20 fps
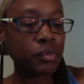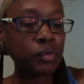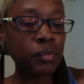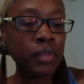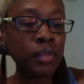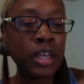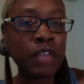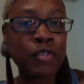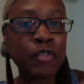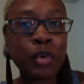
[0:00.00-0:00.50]

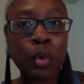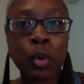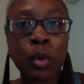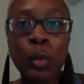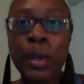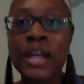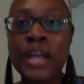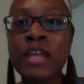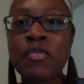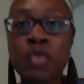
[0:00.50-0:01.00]
if you were
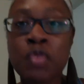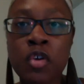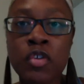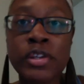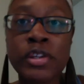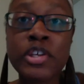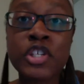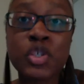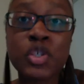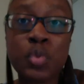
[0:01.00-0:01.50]
waiting for a
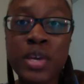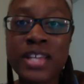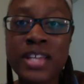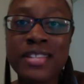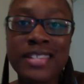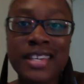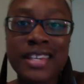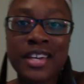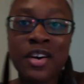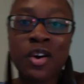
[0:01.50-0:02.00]
really
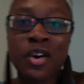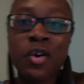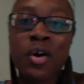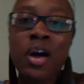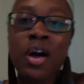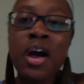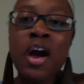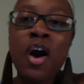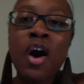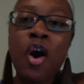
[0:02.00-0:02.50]
sweet deal
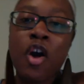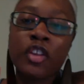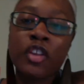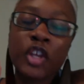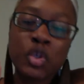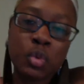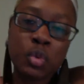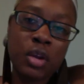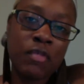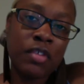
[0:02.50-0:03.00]
on
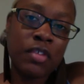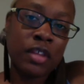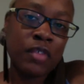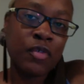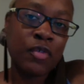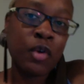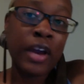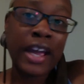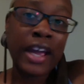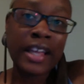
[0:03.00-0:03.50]
the
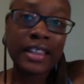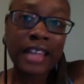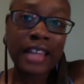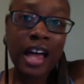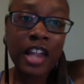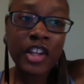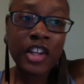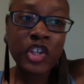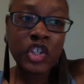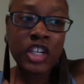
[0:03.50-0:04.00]
2054
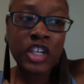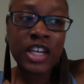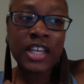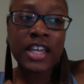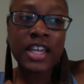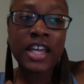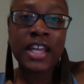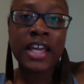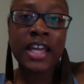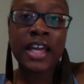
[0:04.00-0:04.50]
Anthology,
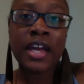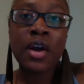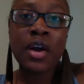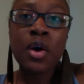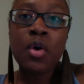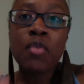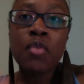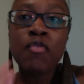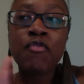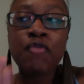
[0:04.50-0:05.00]
getting
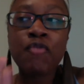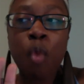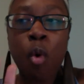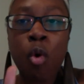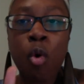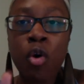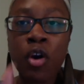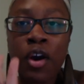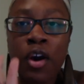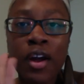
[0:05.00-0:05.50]

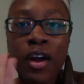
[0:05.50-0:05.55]
4